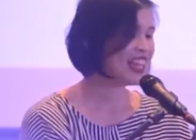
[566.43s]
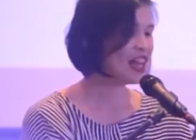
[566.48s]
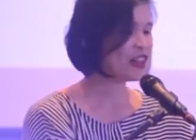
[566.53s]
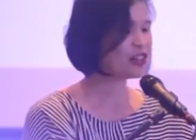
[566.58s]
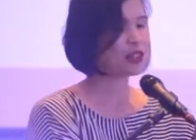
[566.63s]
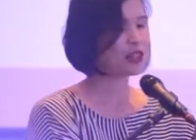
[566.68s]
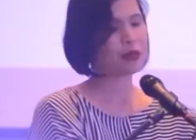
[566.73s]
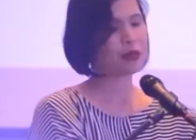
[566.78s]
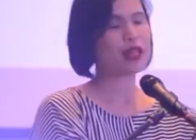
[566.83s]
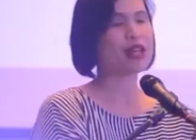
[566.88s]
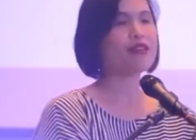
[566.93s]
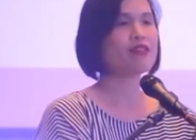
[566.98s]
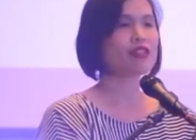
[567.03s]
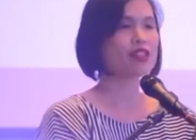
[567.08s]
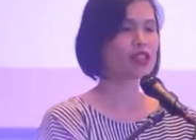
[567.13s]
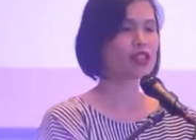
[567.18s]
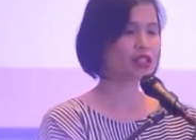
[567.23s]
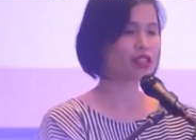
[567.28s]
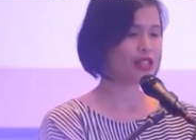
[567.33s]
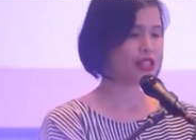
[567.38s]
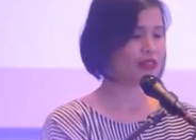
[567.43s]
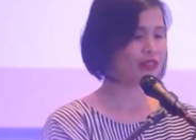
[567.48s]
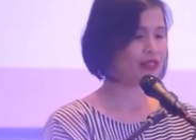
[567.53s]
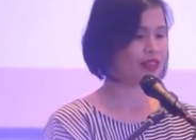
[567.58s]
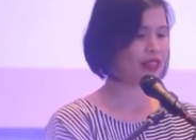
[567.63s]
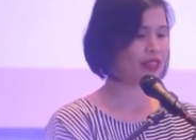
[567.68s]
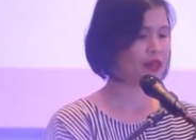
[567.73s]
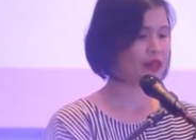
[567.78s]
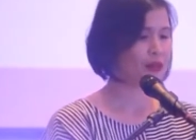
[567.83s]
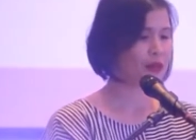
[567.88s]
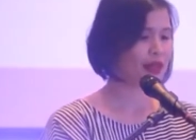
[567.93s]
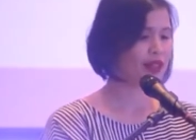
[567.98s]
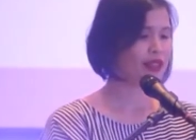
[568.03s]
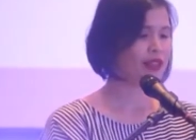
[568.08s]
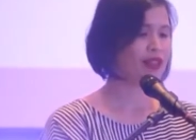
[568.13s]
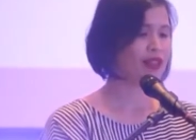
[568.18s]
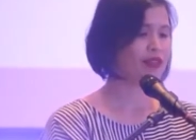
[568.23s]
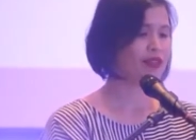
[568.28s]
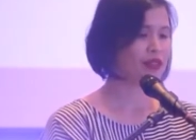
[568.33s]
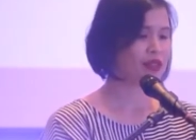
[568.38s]
Now that we have achieved a
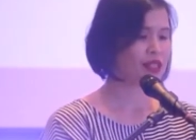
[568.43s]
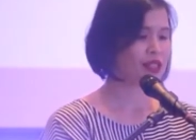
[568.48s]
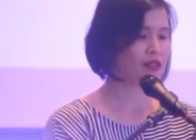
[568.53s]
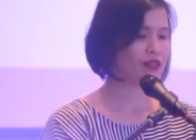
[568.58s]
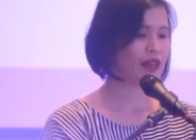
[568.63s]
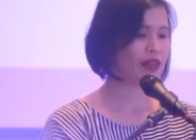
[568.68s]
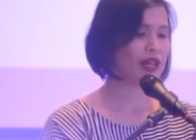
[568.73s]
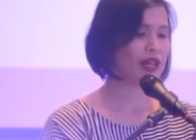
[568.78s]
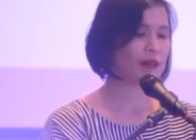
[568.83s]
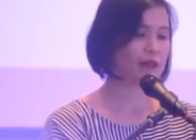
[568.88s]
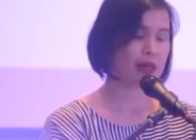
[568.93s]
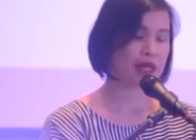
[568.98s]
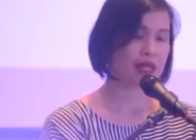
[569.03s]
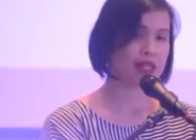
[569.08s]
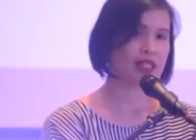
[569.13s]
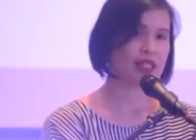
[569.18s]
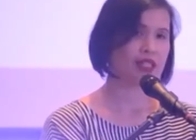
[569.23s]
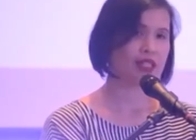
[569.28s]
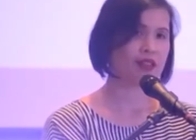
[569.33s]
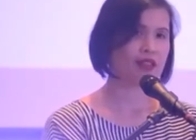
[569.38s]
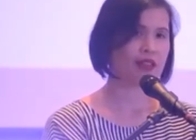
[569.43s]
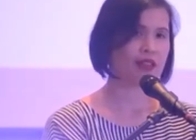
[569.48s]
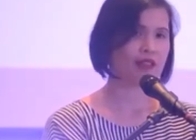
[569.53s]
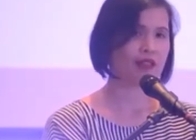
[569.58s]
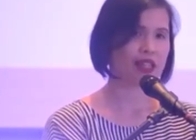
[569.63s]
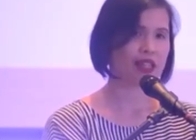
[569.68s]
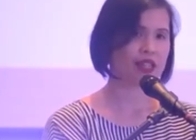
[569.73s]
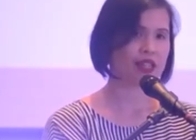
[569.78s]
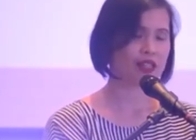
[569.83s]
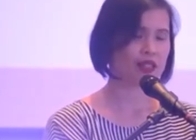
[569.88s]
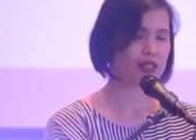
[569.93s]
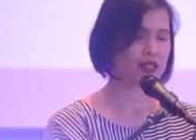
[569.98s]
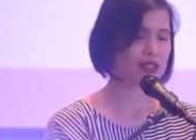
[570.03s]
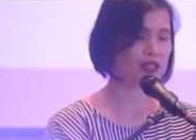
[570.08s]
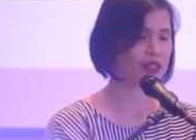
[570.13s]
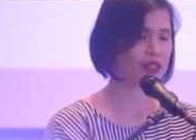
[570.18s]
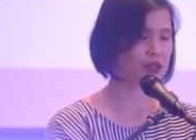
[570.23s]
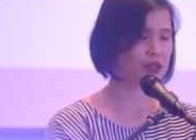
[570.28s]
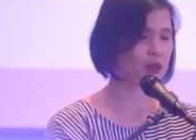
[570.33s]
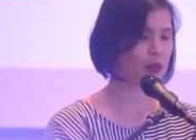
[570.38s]
well-diversified mix of
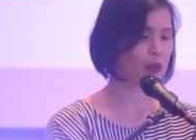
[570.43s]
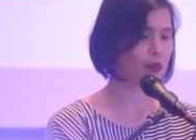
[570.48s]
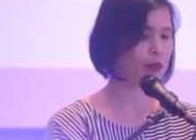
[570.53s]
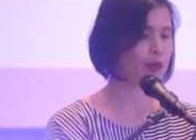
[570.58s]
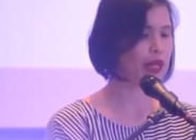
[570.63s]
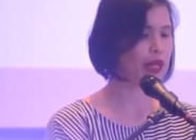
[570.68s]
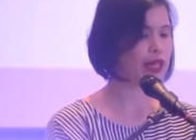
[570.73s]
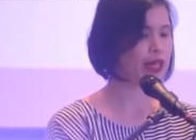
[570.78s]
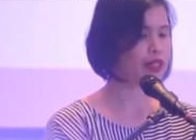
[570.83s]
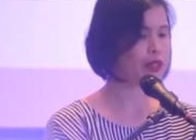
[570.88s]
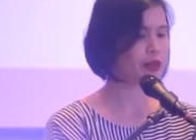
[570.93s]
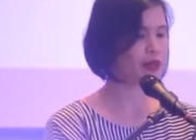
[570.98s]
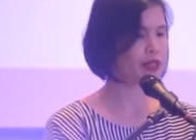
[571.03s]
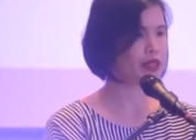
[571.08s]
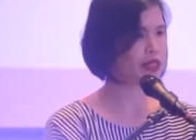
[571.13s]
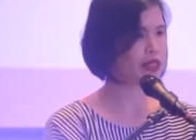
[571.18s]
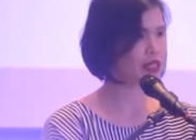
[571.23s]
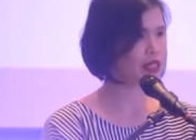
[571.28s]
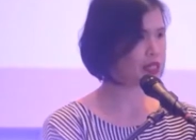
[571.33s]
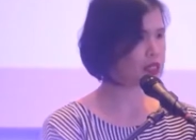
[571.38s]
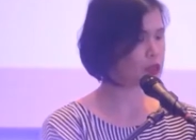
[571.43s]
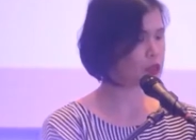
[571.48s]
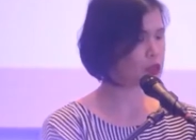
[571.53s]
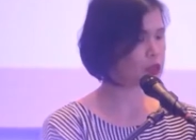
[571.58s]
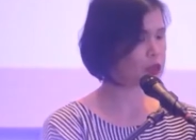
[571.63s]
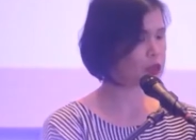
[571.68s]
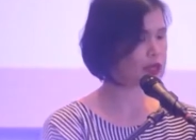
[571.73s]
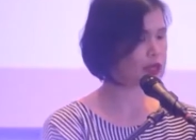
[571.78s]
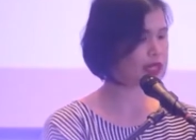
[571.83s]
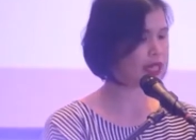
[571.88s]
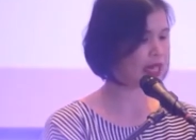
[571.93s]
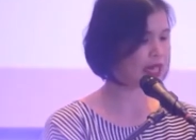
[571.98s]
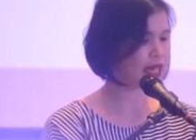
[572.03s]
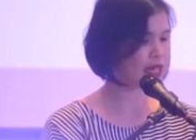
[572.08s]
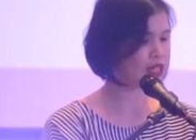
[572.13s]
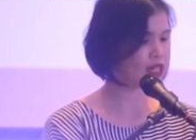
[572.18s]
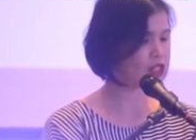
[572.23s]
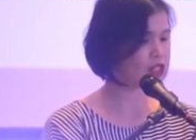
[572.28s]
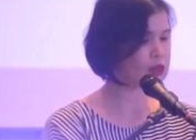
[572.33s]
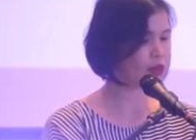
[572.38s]
investors, we plan to continue to
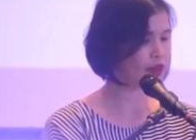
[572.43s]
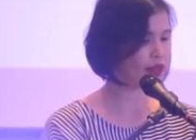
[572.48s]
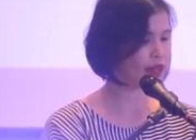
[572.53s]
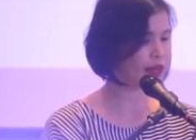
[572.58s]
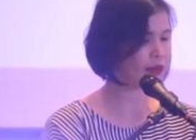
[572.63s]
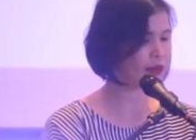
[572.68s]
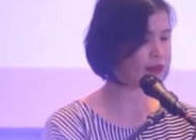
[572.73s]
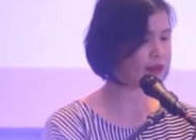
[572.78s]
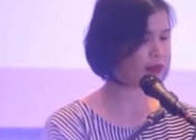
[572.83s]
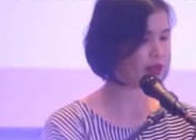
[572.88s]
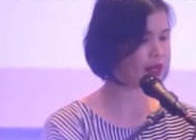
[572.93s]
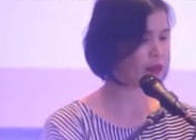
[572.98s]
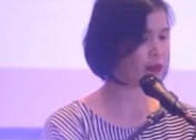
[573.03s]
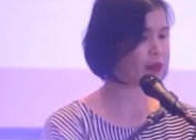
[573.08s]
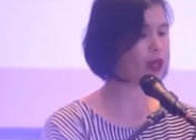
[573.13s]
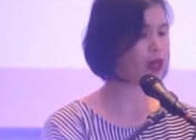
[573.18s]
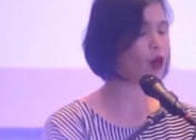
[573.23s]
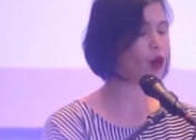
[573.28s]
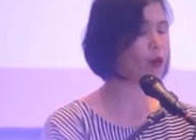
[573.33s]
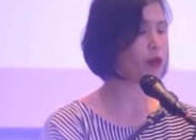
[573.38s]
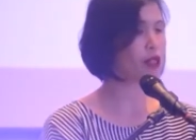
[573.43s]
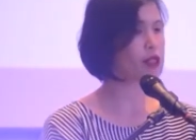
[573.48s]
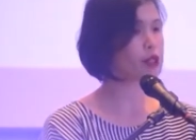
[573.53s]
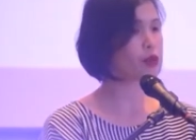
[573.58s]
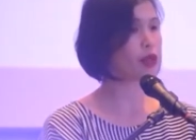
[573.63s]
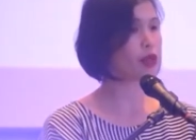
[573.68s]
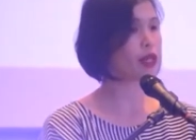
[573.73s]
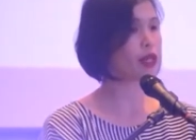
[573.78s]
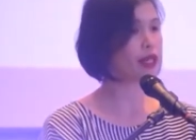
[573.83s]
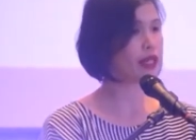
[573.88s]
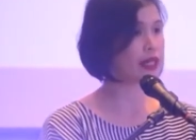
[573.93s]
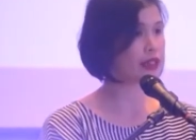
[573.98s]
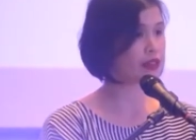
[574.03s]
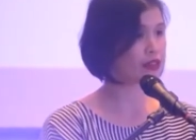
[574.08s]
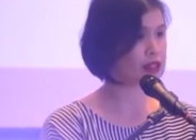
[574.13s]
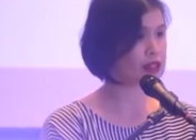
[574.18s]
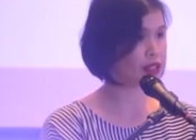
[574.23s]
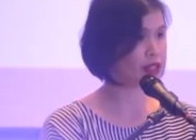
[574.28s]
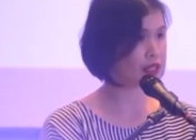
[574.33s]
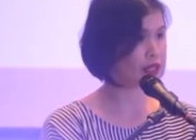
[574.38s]
engage with them and be open to any
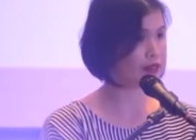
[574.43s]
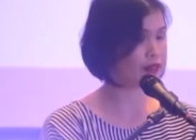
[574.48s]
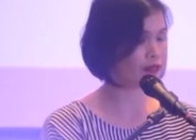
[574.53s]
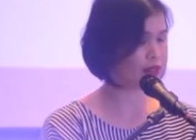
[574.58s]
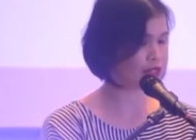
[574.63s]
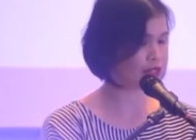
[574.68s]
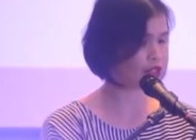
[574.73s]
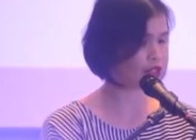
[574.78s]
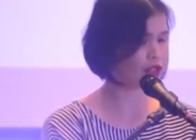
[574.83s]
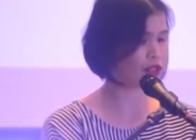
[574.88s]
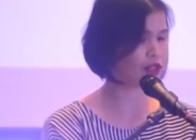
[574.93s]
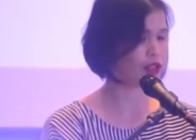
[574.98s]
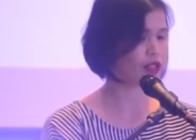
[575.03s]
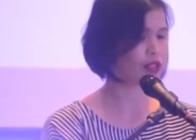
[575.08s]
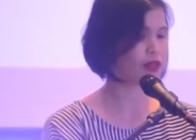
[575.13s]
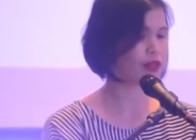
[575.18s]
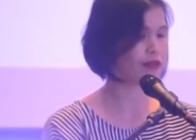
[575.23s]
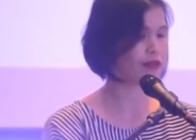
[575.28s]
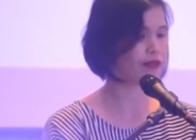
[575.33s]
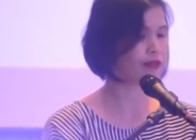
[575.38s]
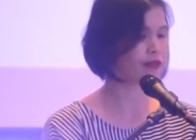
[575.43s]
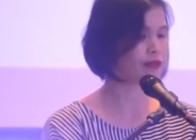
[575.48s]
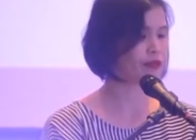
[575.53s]
interested investors.